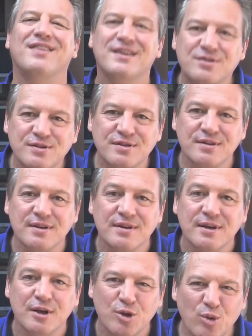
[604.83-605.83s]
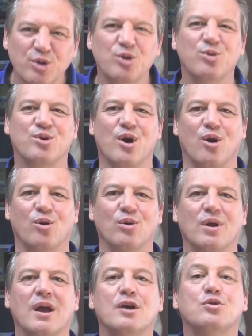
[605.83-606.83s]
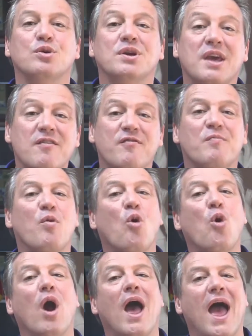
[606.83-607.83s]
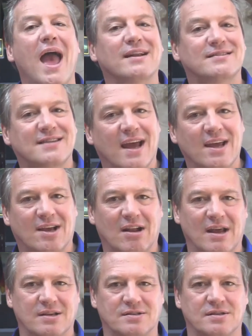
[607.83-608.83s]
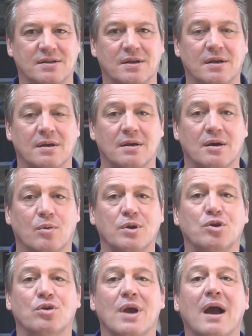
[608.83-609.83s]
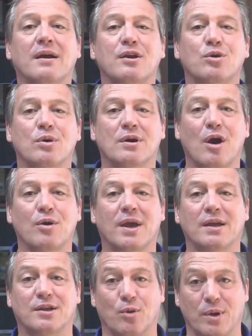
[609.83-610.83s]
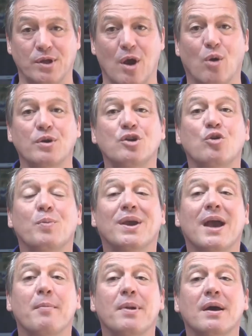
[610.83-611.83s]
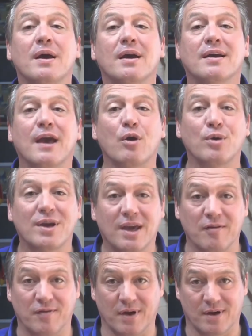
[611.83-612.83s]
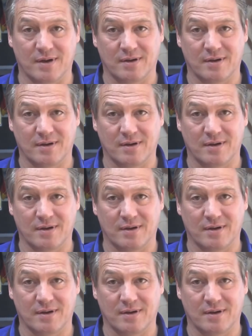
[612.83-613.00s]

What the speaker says: this your new goal, to give more and take less. When you're younger, you're a go-getter. When you're older, you become a go-giver.